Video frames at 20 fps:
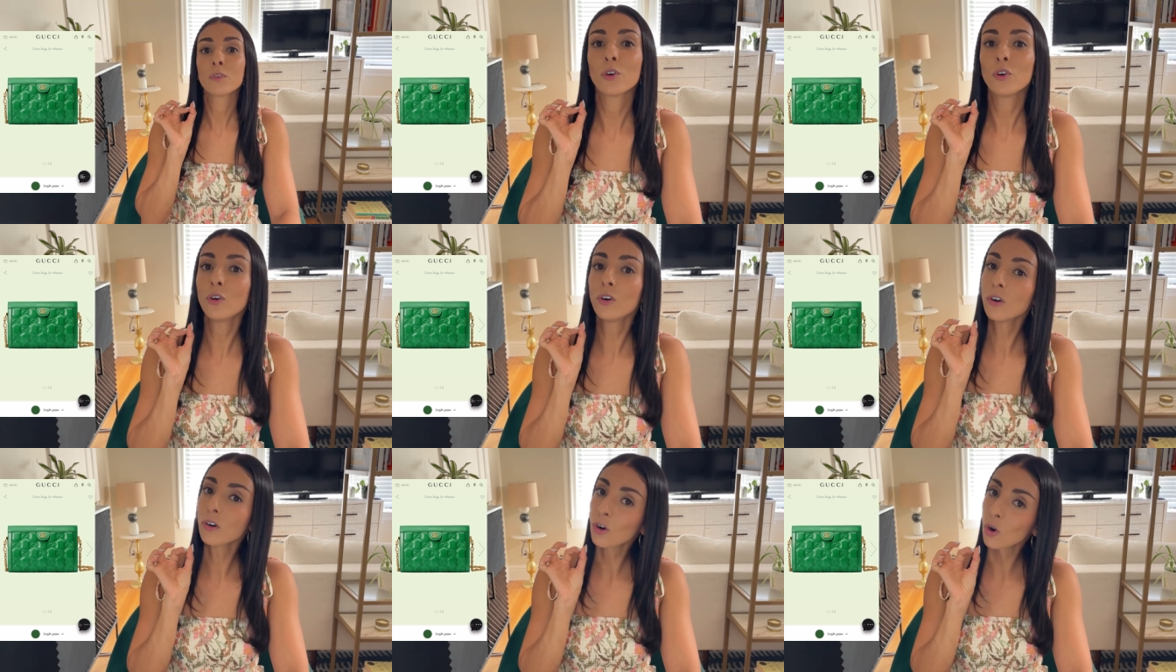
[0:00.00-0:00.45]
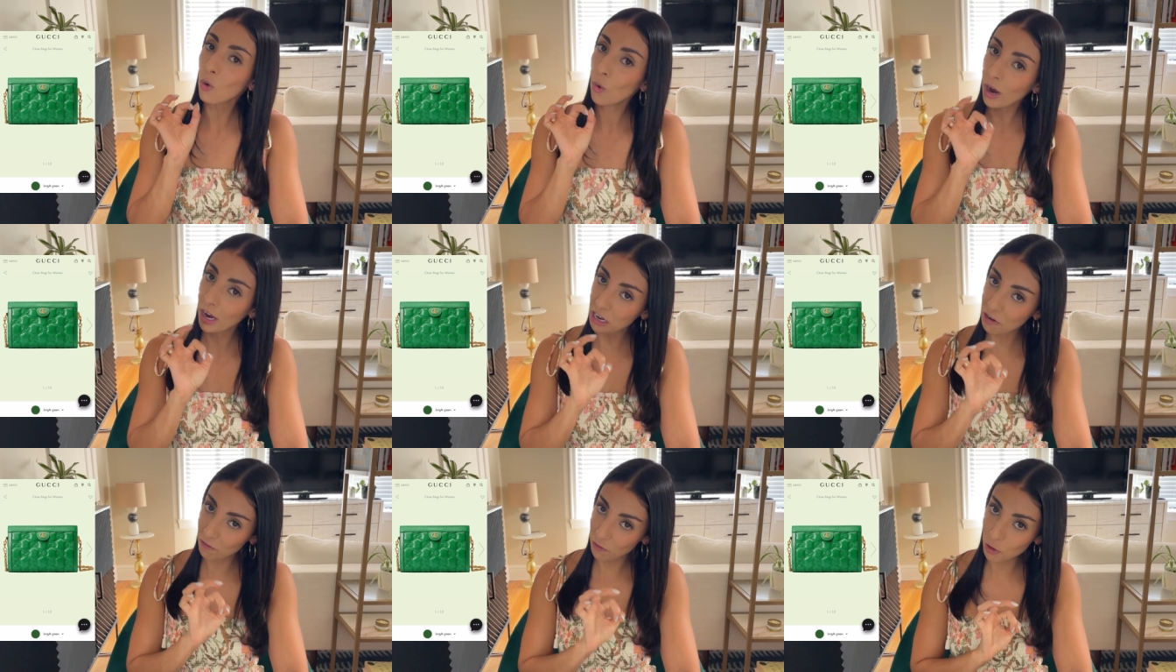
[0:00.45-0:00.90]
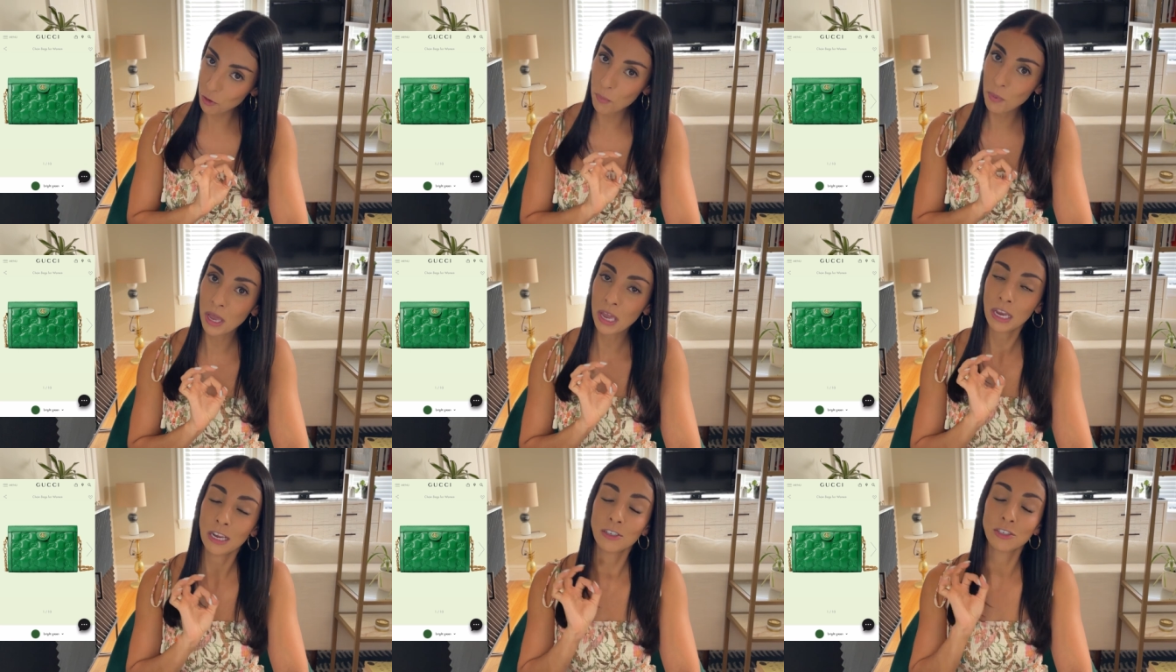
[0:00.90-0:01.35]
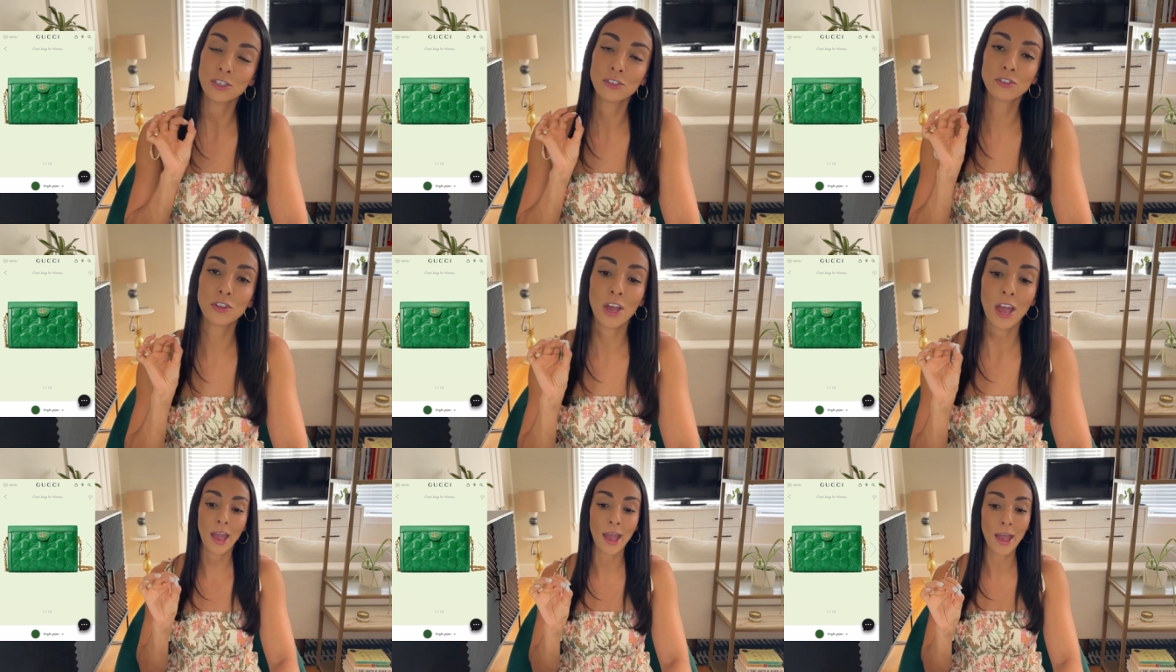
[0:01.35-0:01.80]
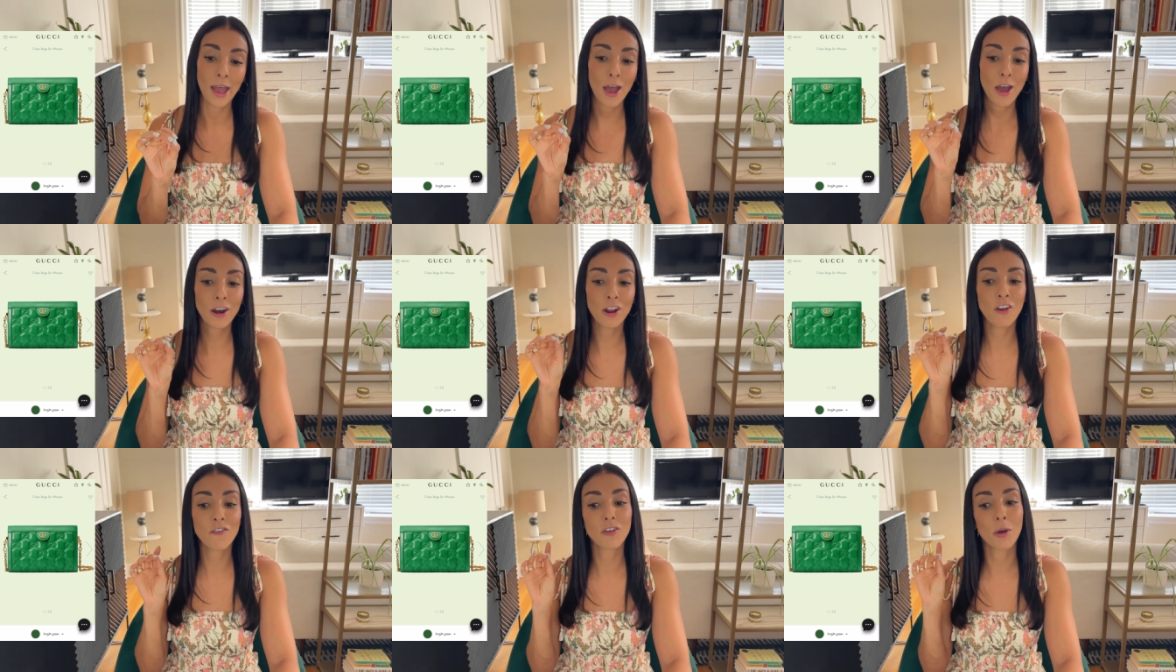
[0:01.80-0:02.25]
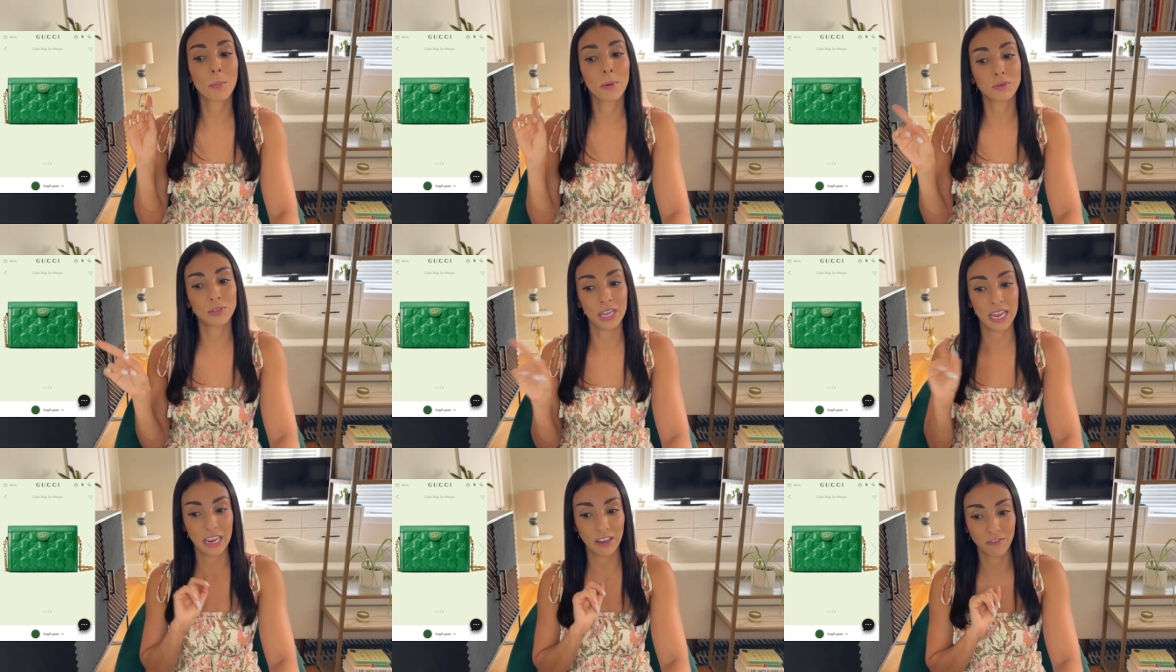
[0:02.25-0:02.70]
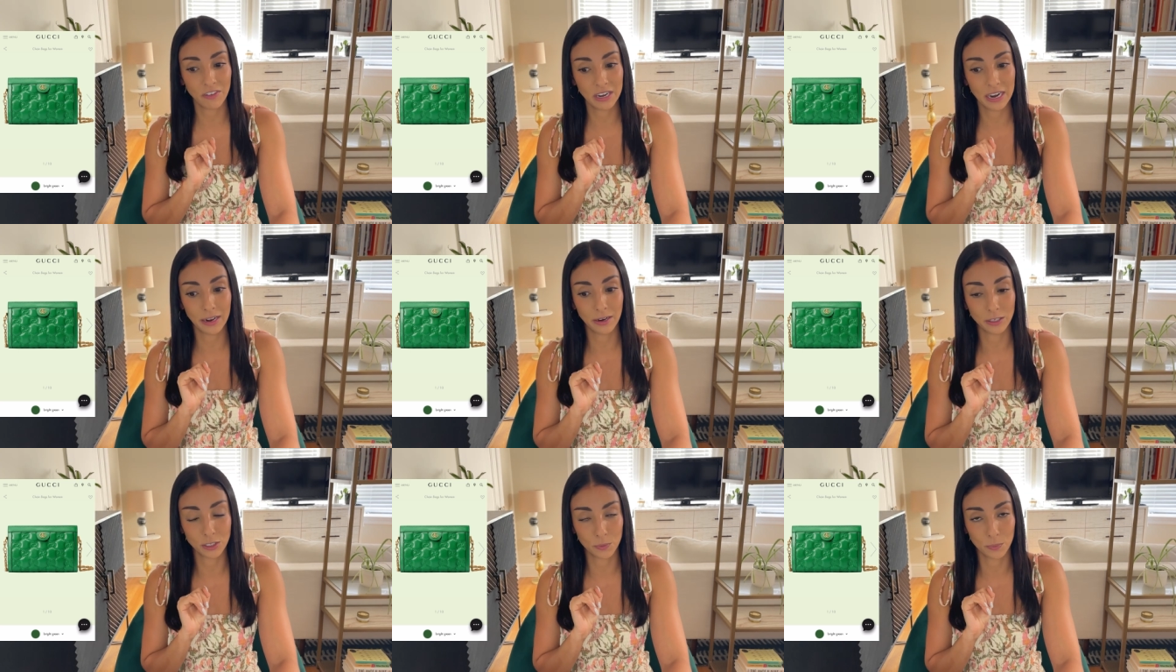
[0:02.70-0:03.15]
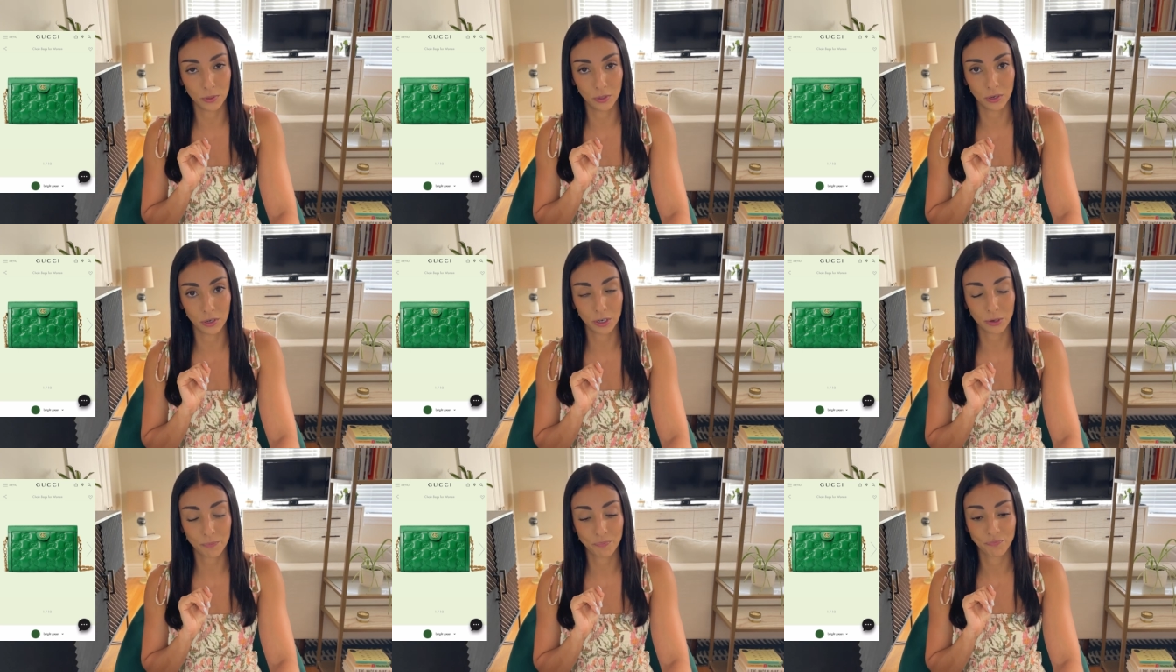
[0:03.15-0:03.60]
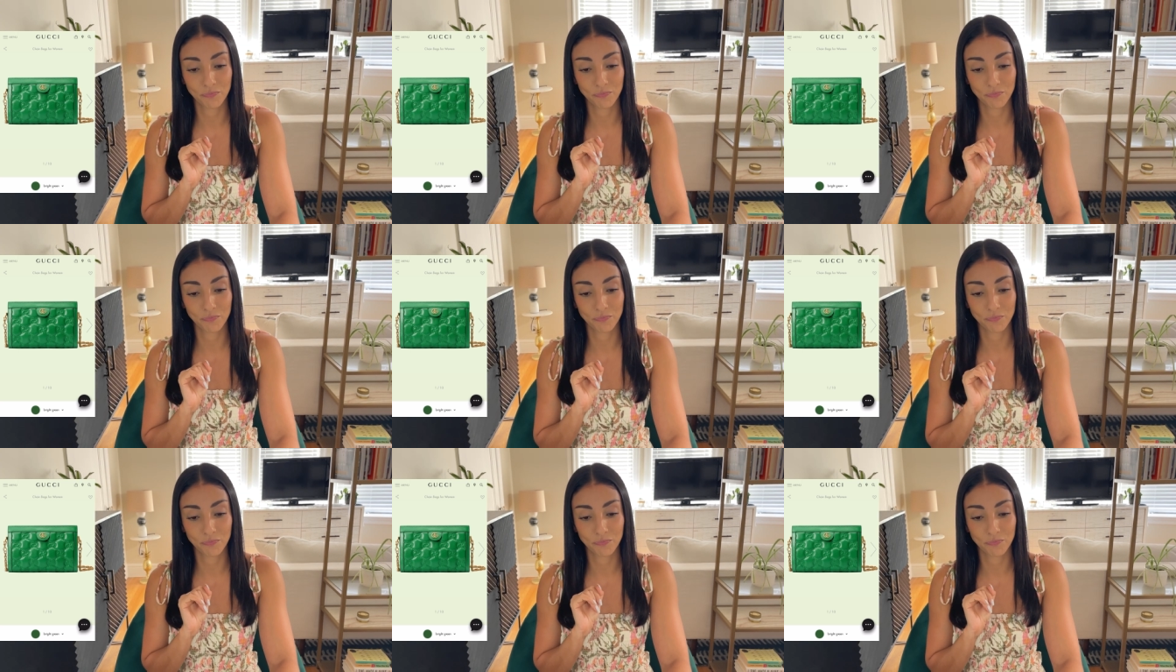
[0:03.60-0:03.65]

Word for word: or quite a few pages out of Bottega Veneta's book.